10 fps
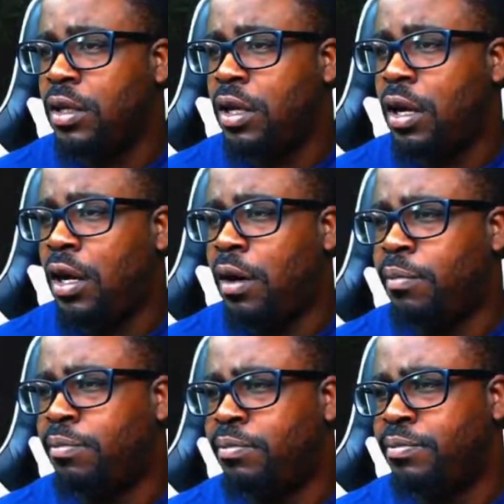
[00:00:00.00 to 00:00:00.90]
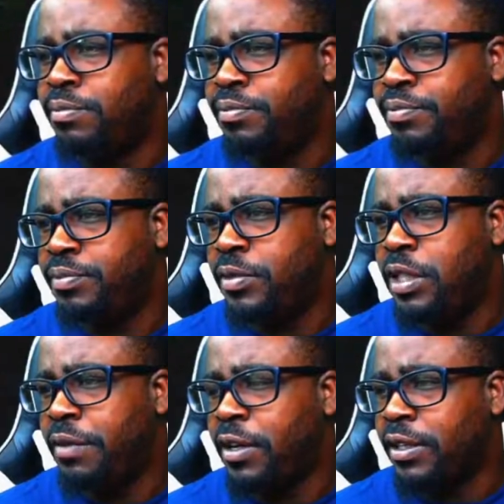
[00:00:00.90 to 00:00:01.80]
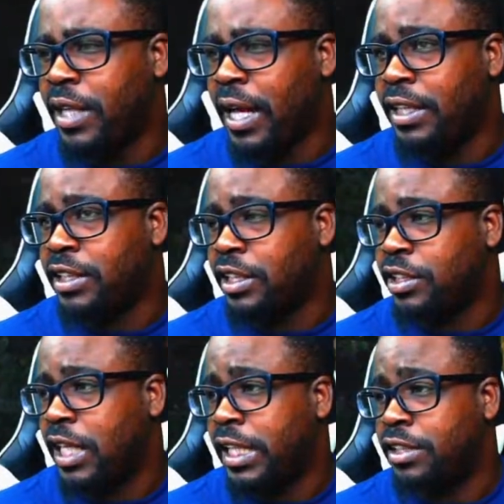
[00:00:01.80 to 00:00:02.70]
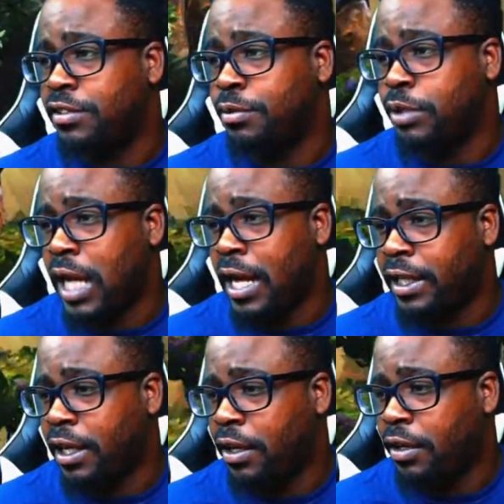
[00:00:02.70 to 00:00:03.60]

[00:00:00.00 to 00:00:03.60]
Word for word: Um, different things in the stages from what I get,